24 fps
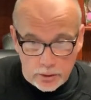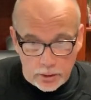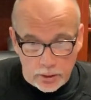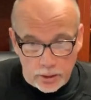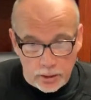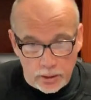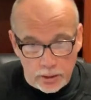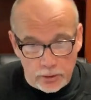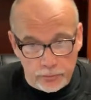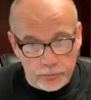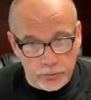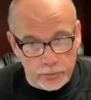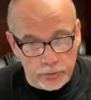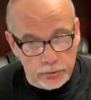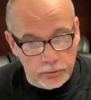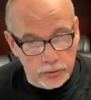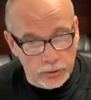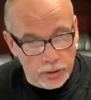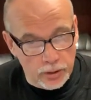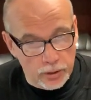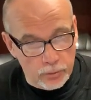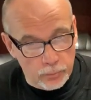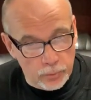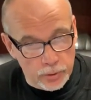For the
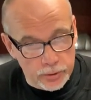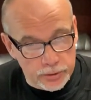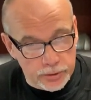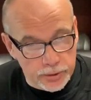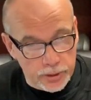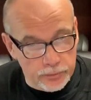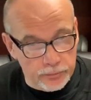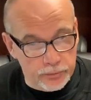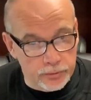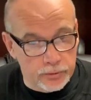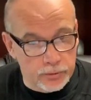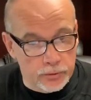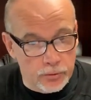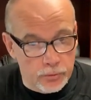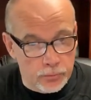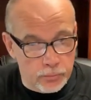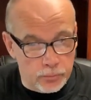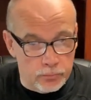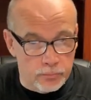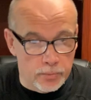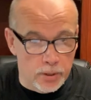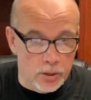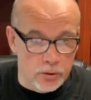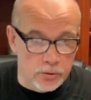law was given
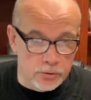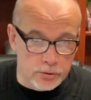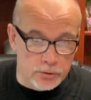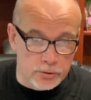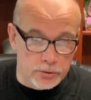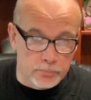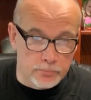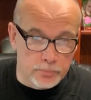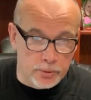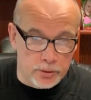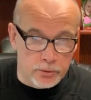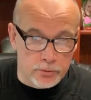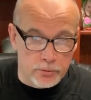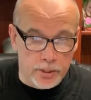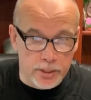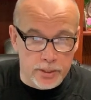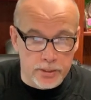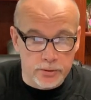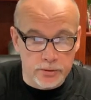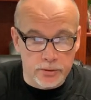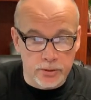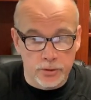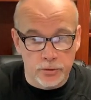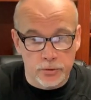through Moses, but
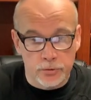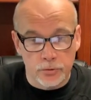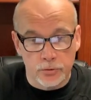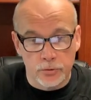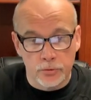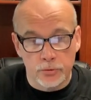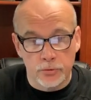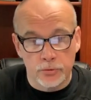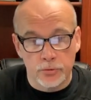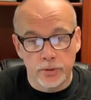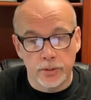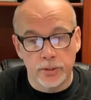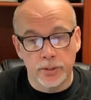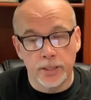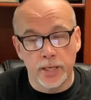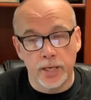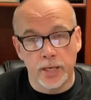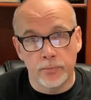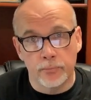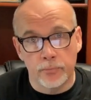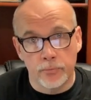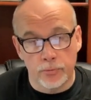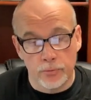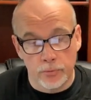grace and truth
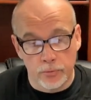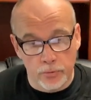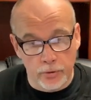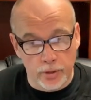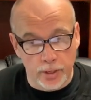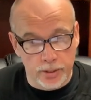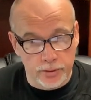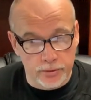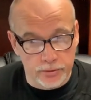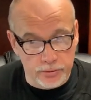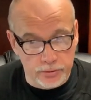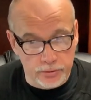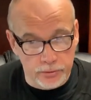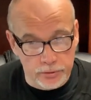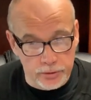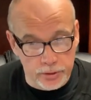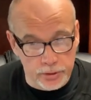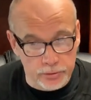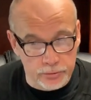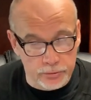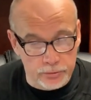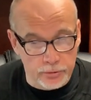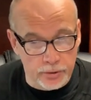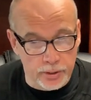came through Christ,
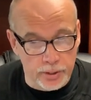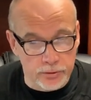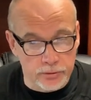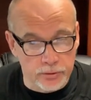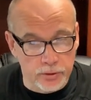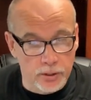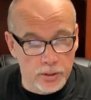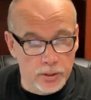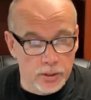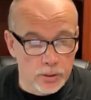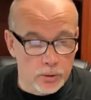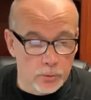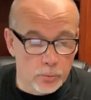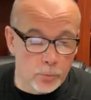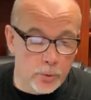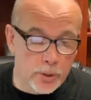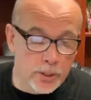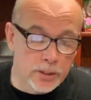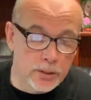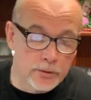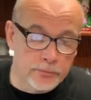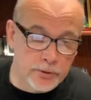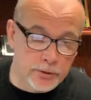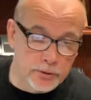Jesus Christ.
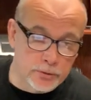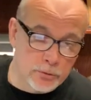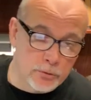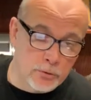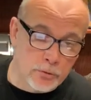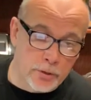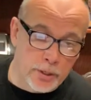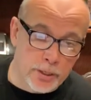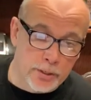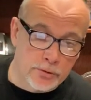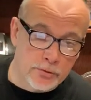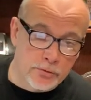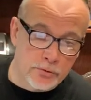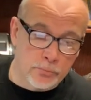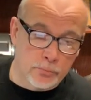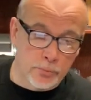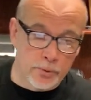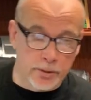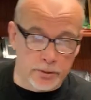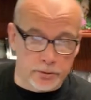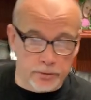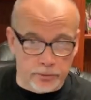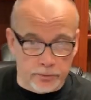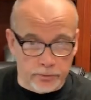We live under grace.
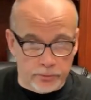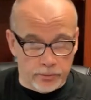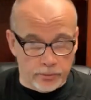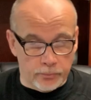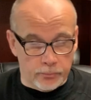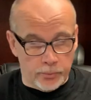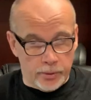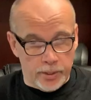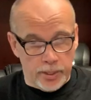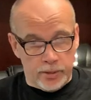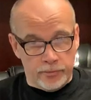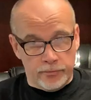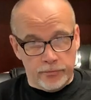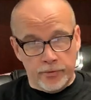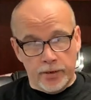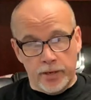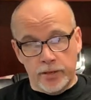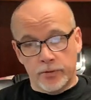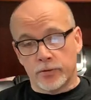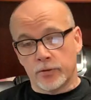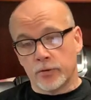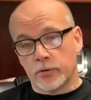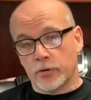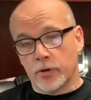We have
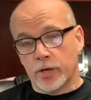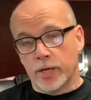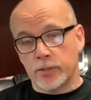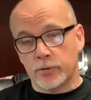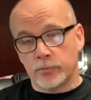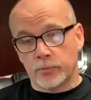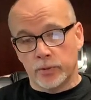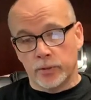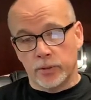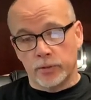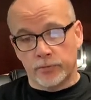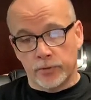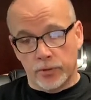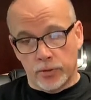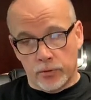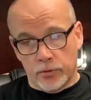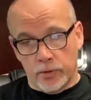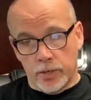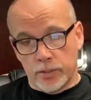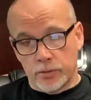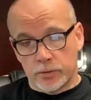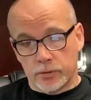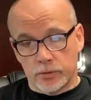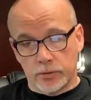faith in Christ. We live in
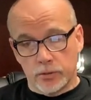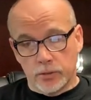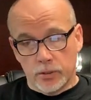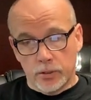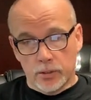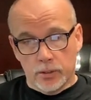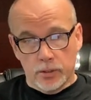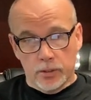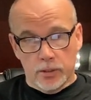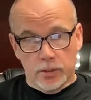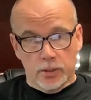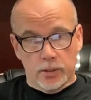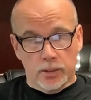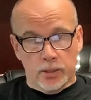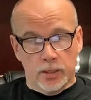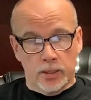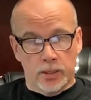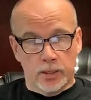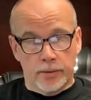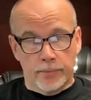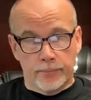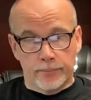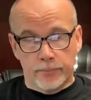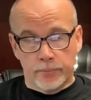grace.
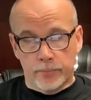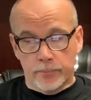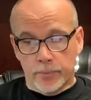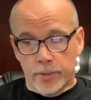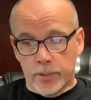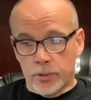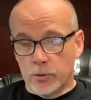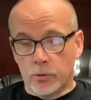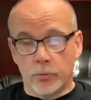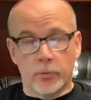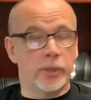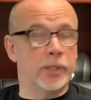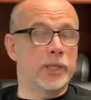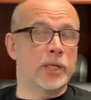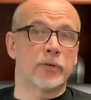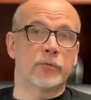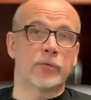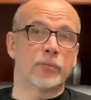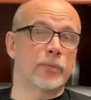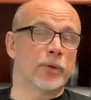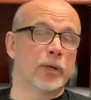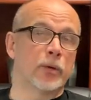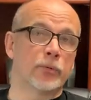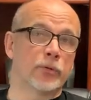He knew we'd
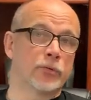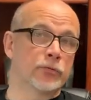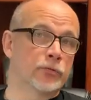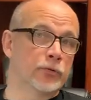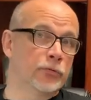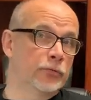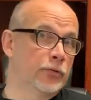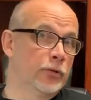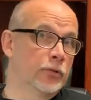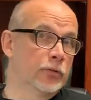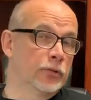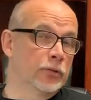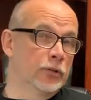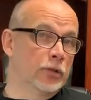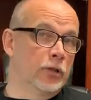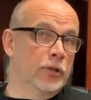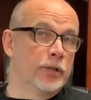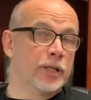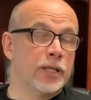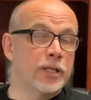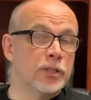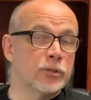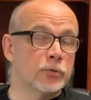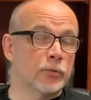never be able to fulfill the law.
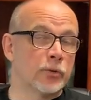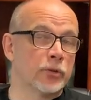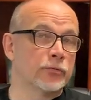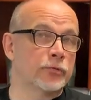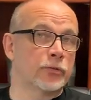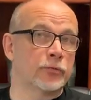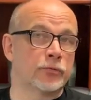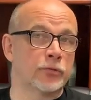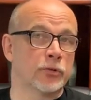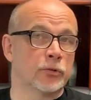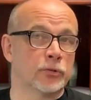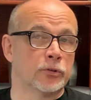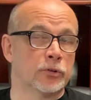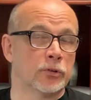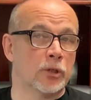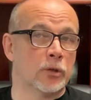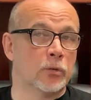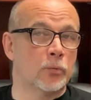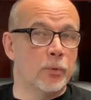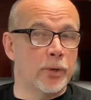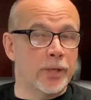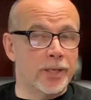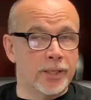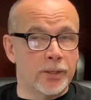He's the one who fulfilled the law.
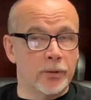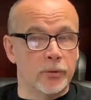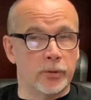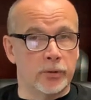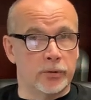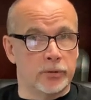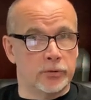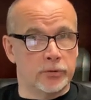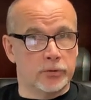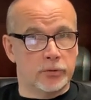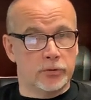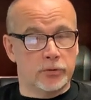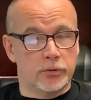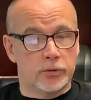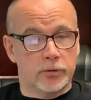We couldn't.